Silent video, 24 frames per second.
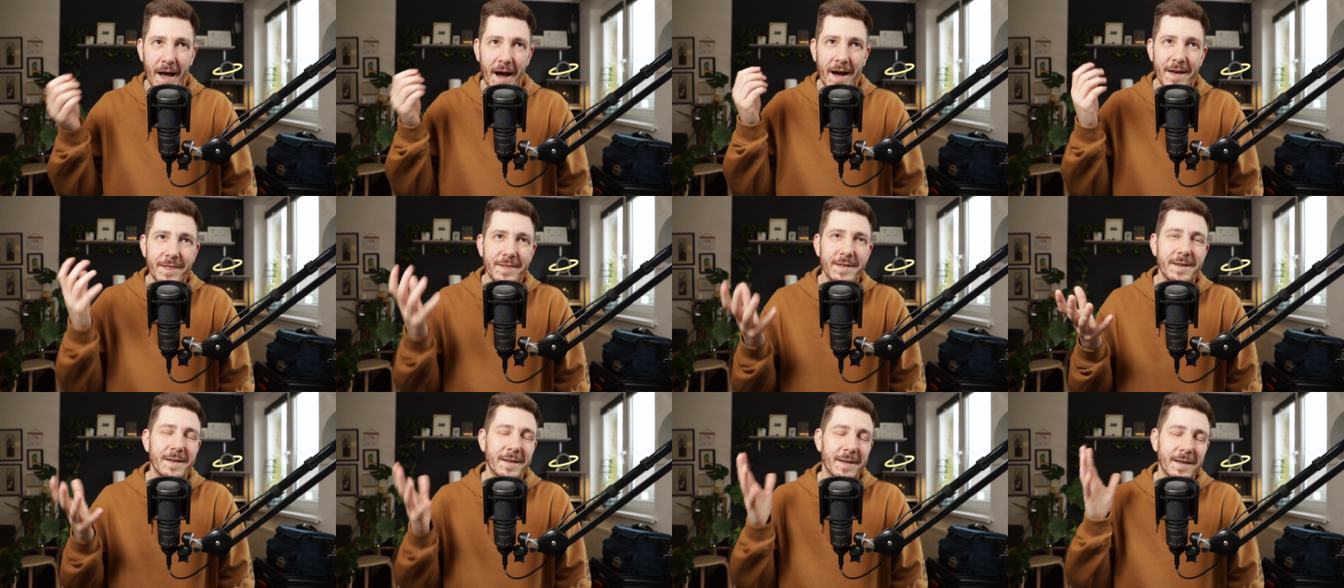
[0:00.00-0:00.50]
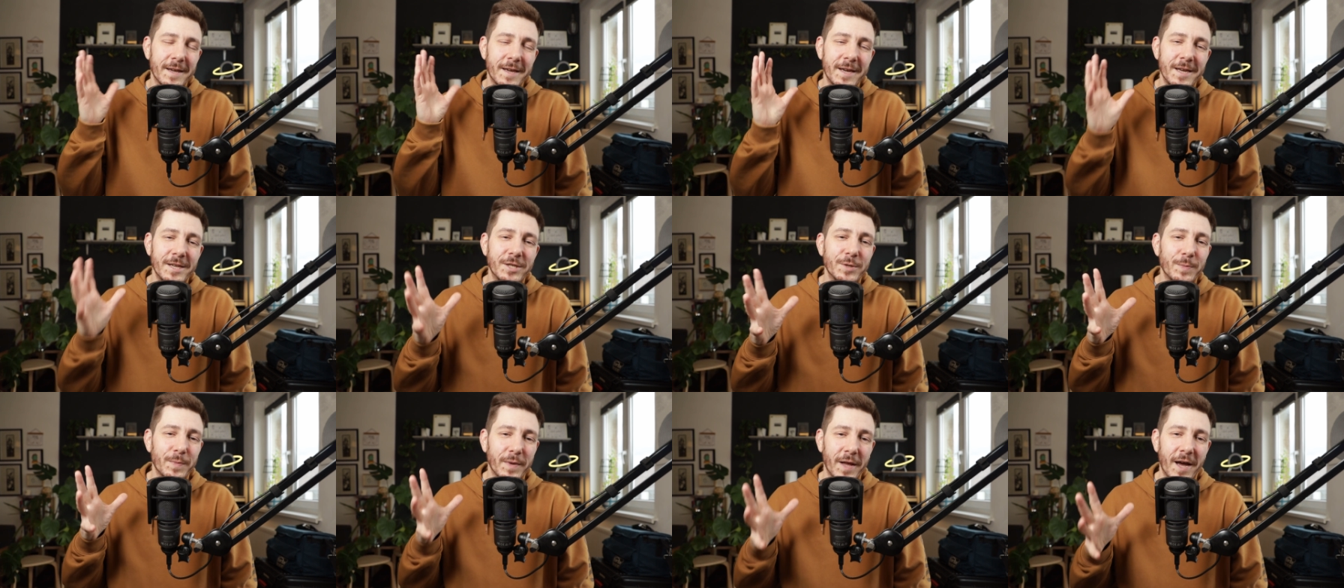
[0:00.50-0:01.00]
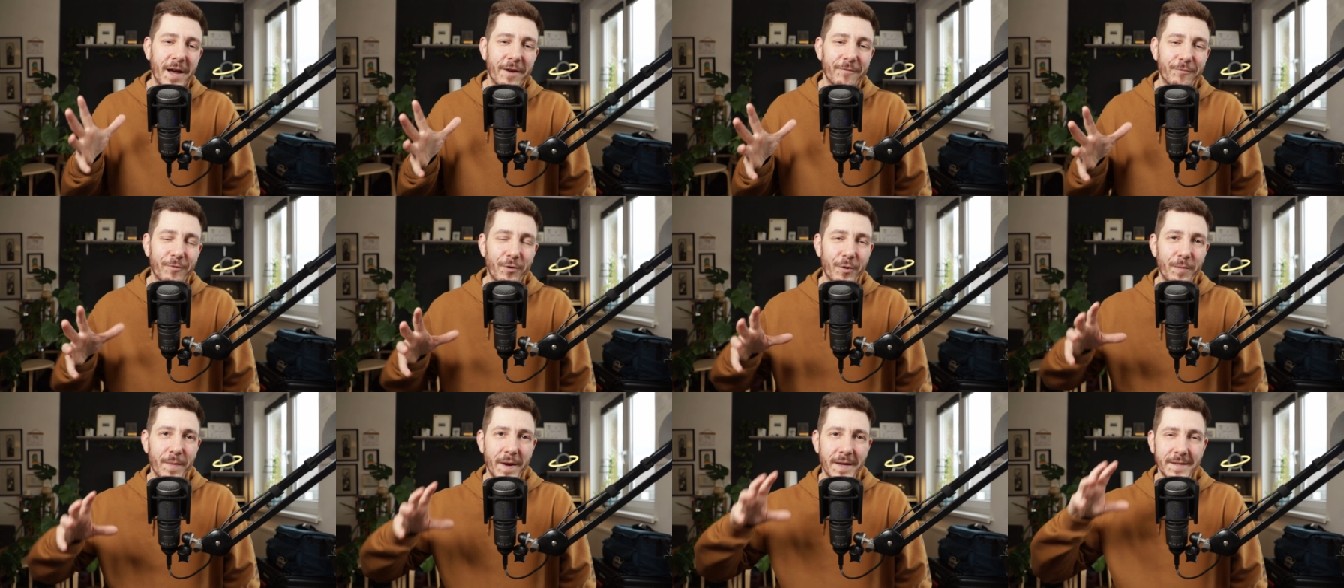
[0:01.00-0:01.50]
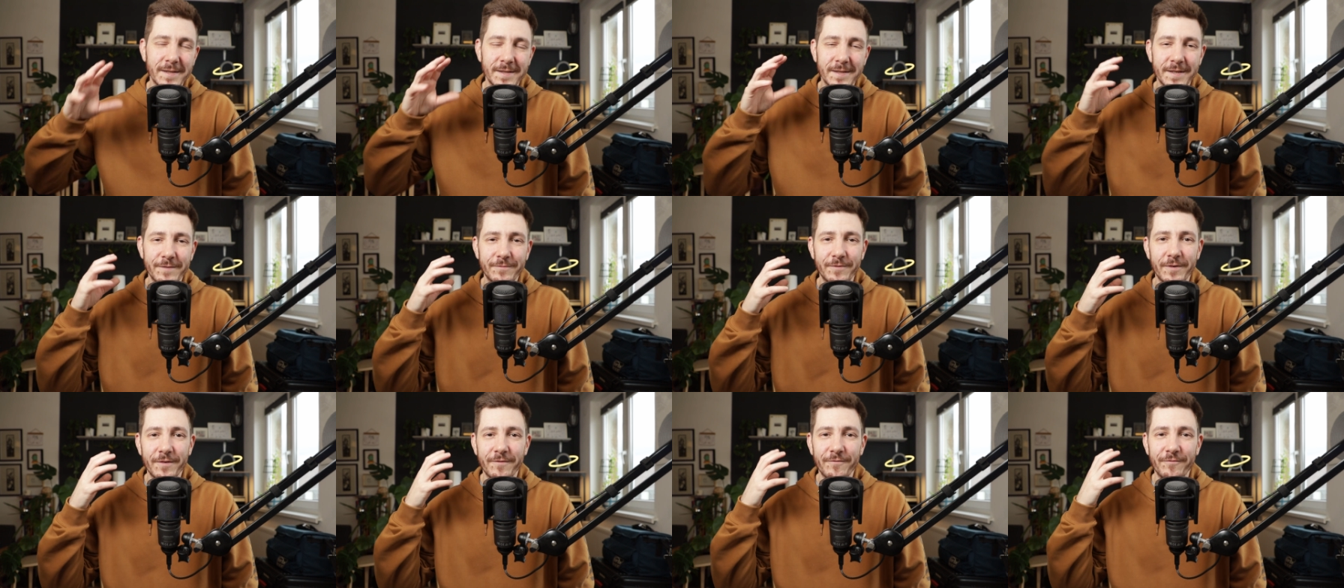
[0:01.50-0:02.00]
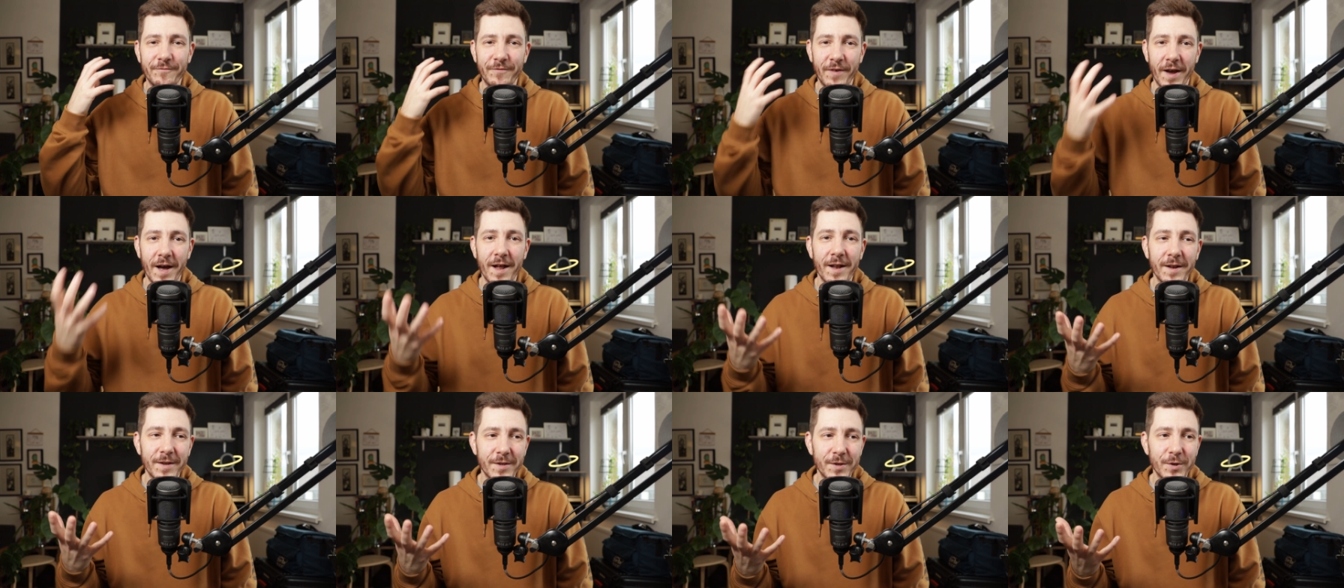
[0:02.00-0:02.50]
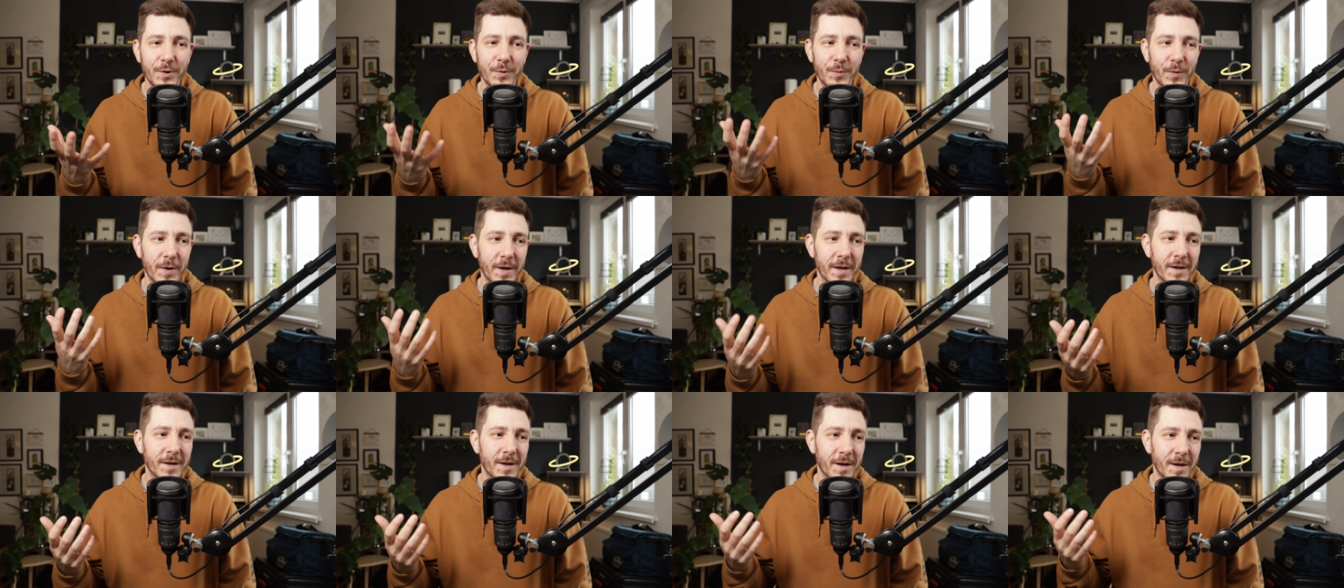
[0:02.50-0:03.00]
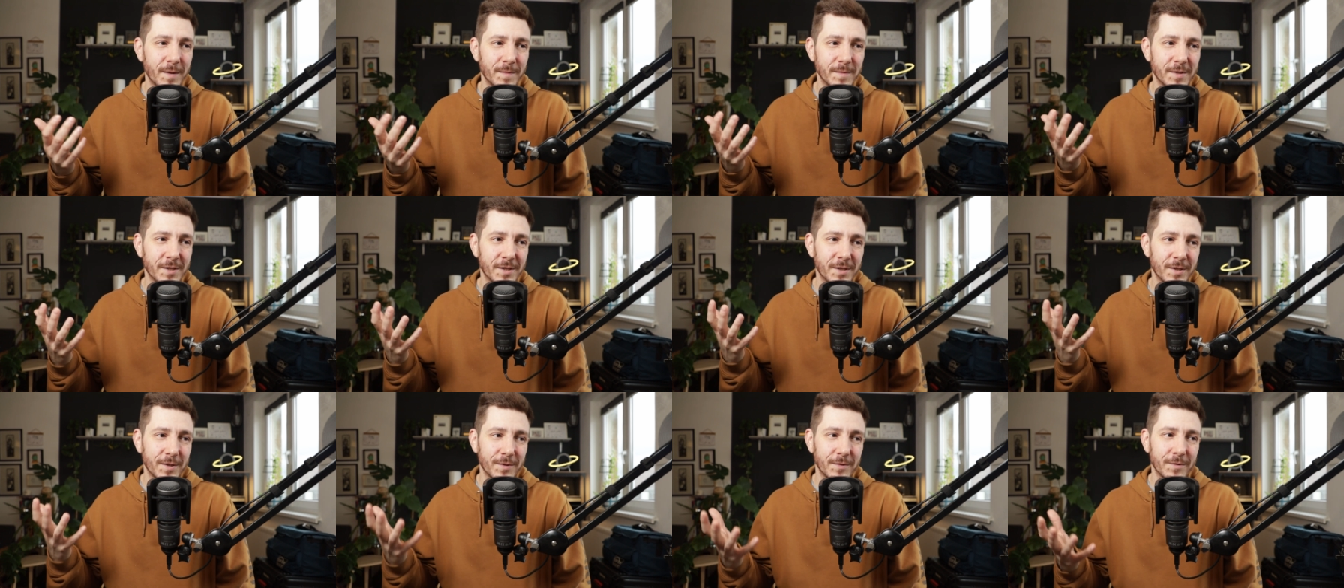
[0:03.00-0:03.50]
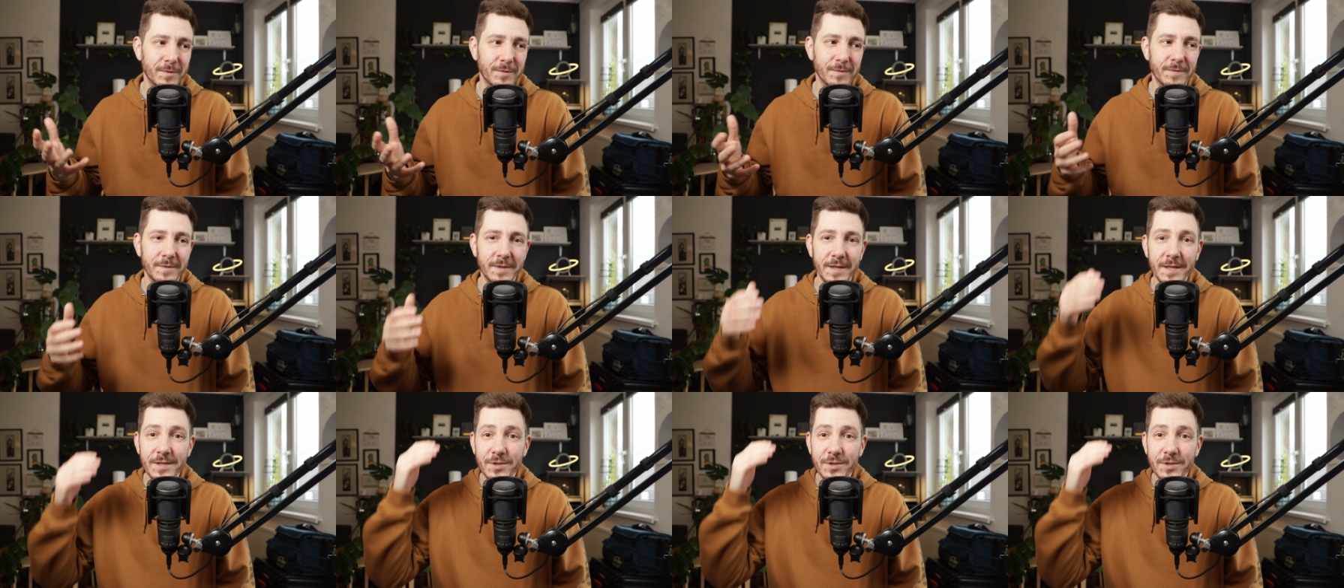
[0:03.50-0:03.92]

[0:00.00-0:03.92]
I think each platform has a different value when it comes to